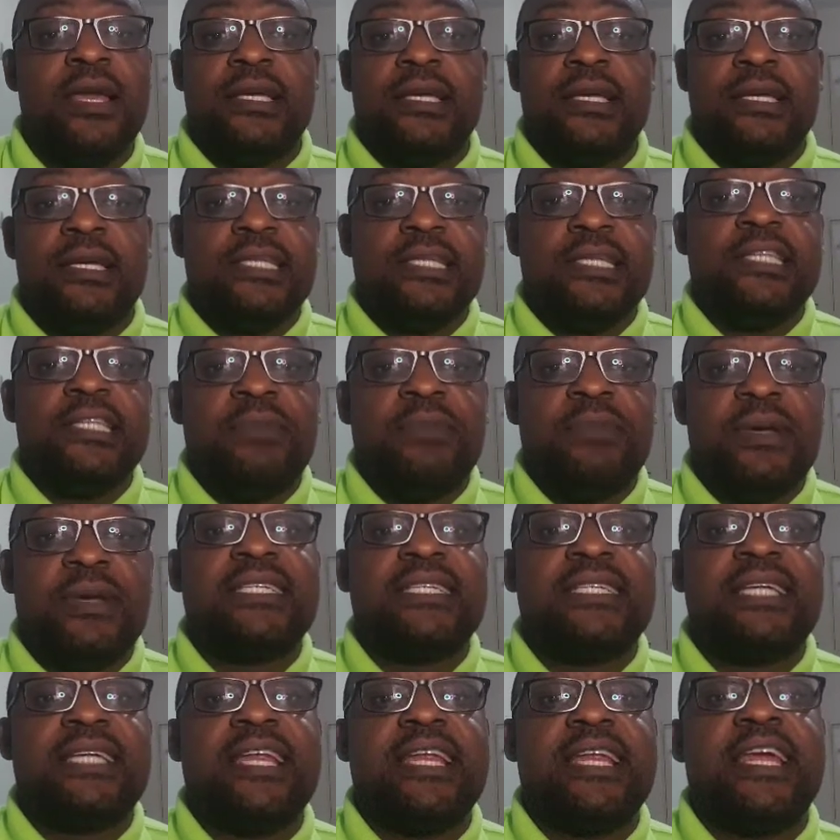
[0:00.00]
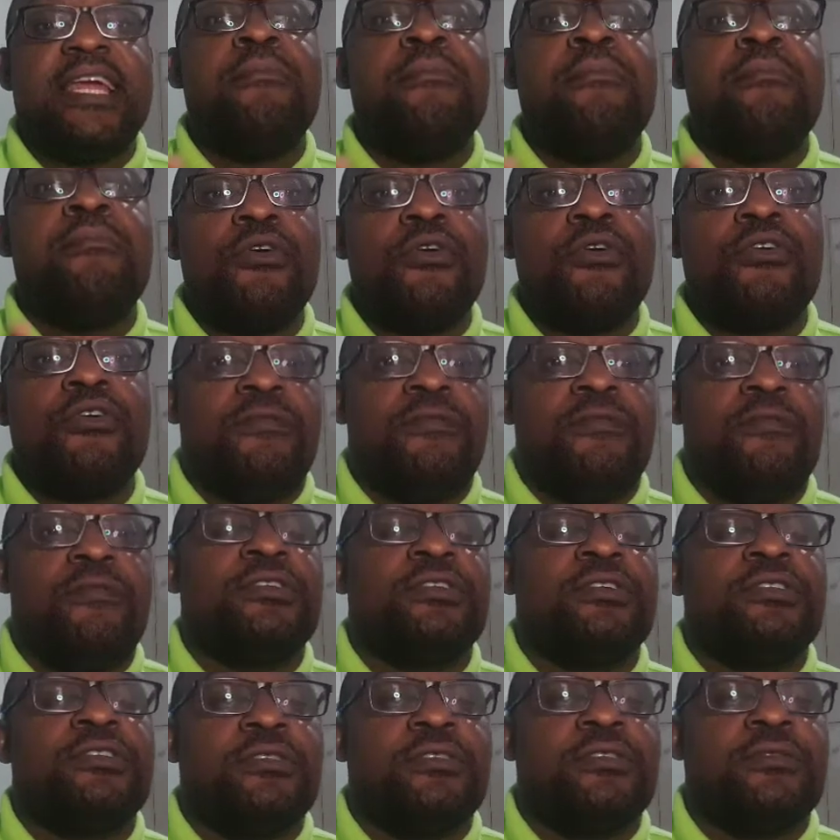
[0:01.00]
is basically a moral
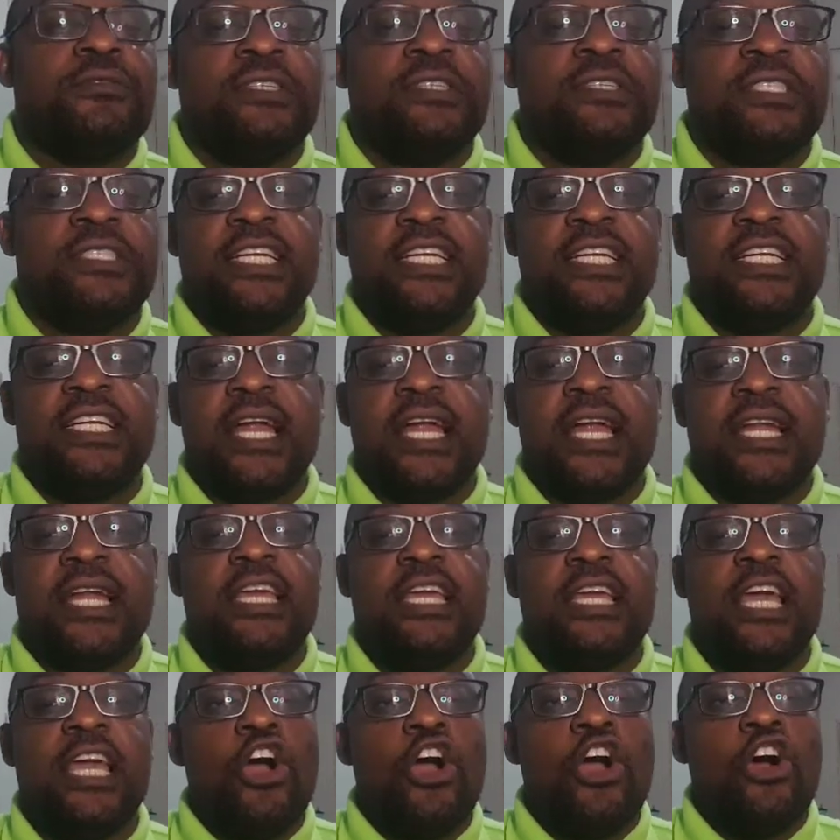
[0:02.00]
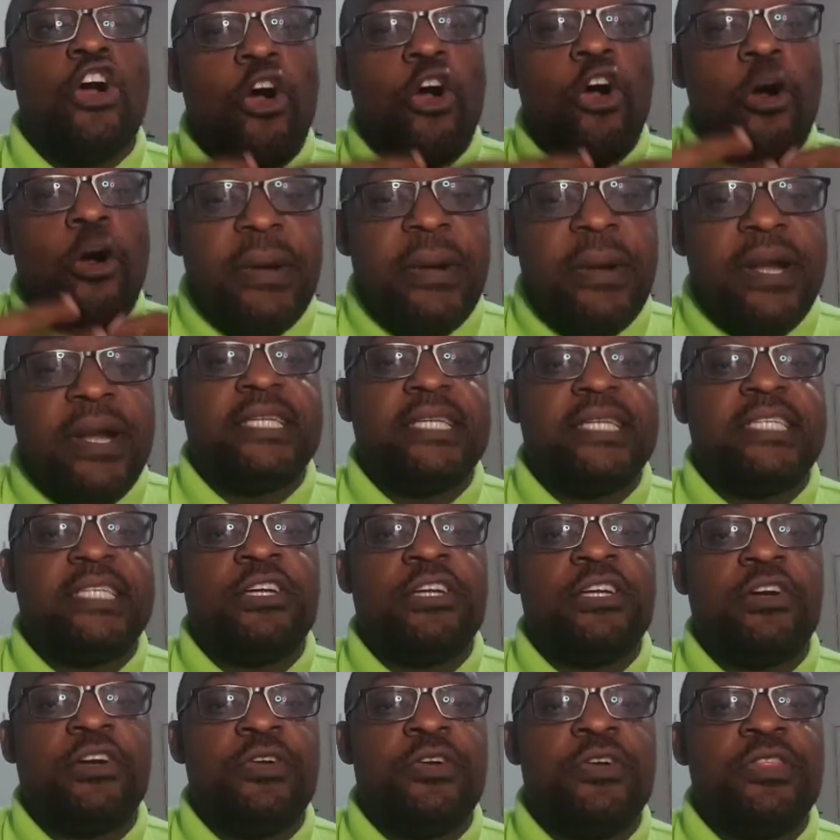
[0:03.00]
philosophy, generally
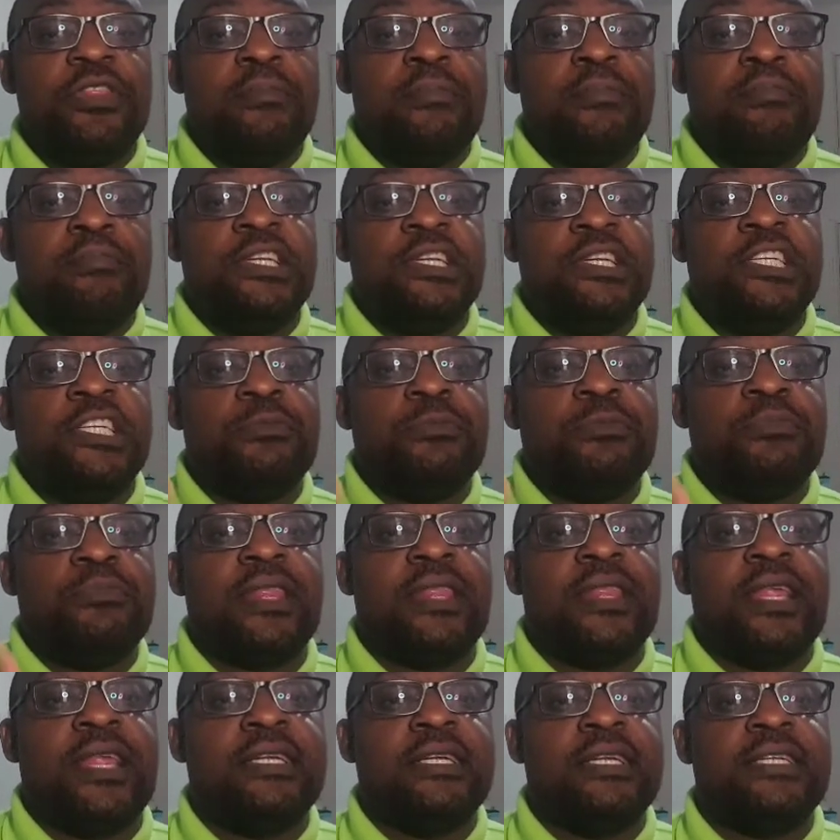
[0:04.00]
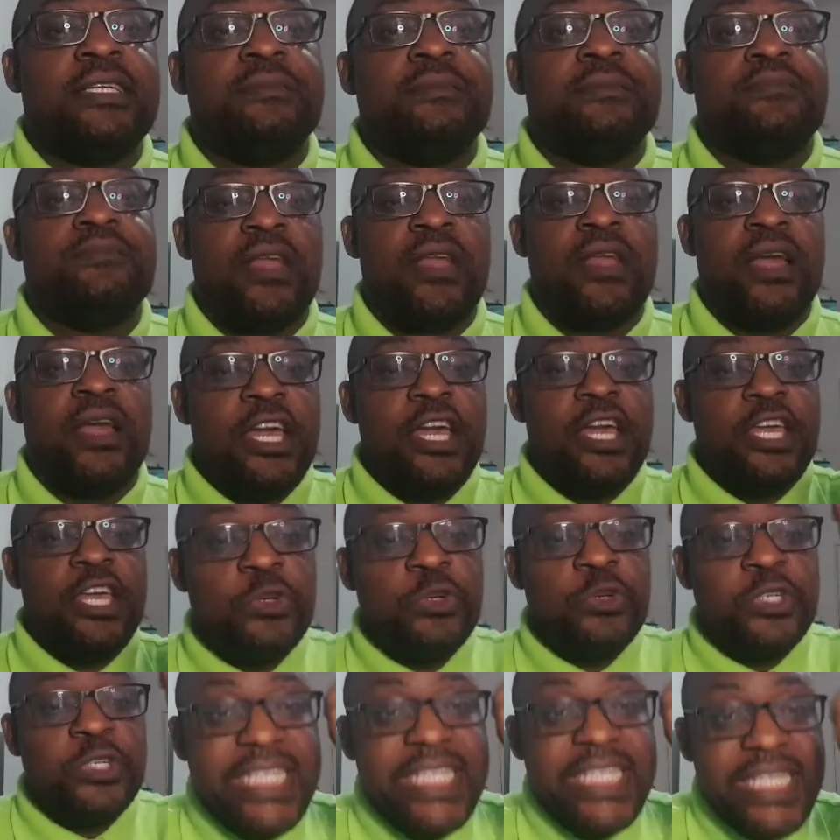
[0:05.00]
operating on the principle that
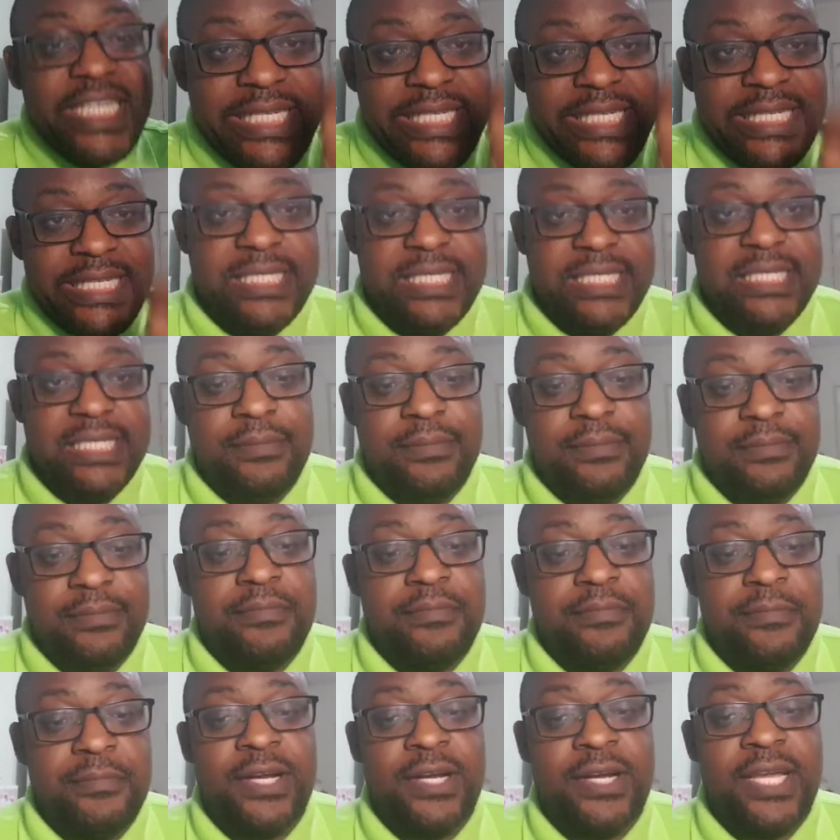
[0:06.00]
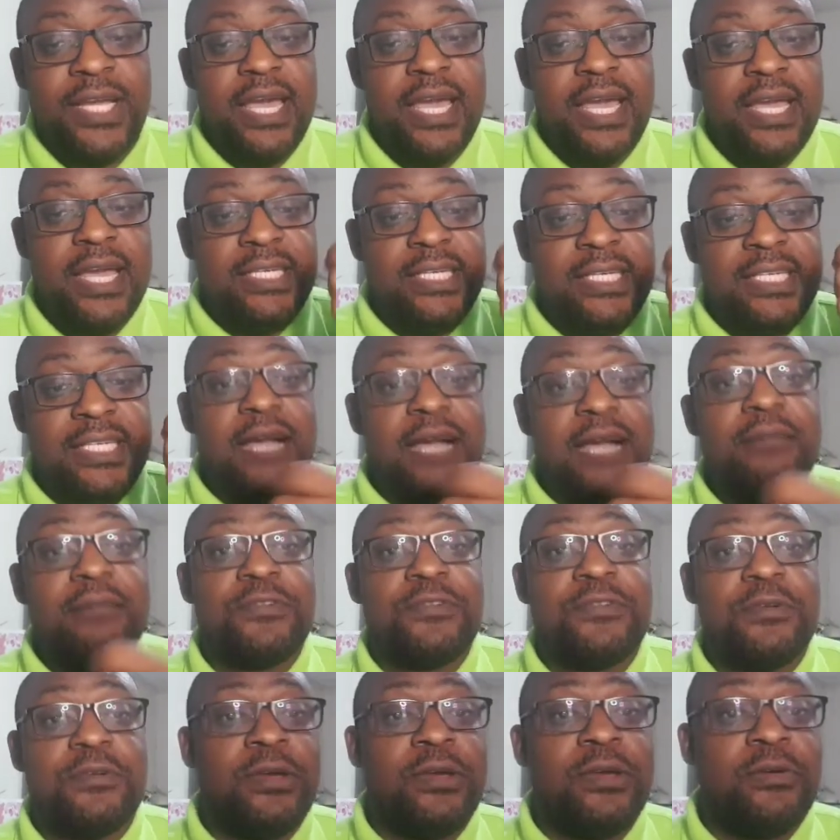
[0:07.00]
utility, okay, it
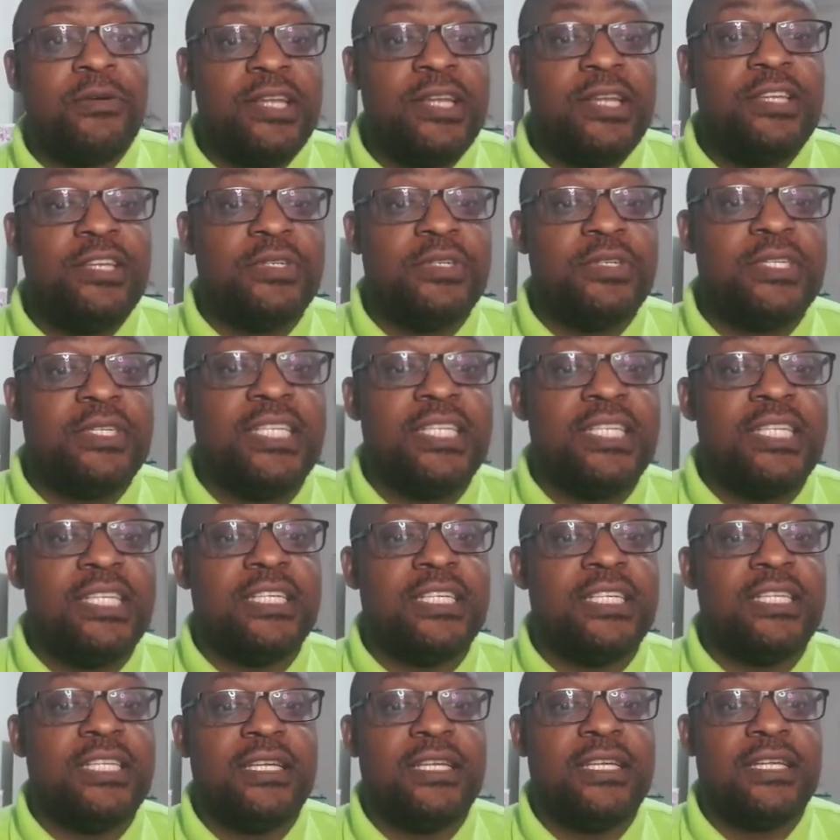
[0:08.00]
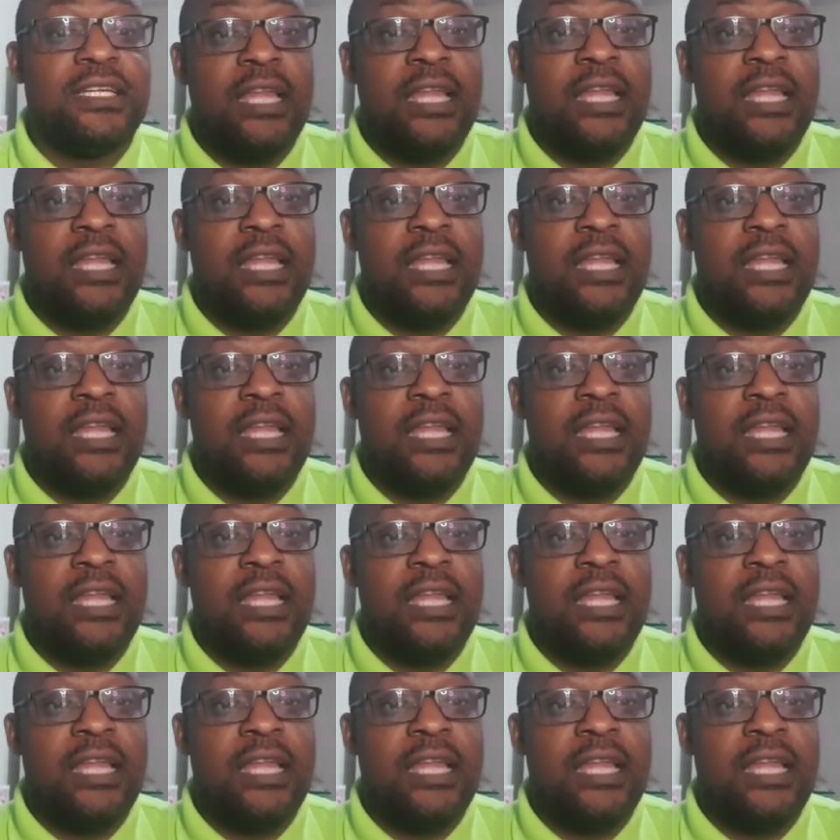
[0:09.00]
comes from the word utility.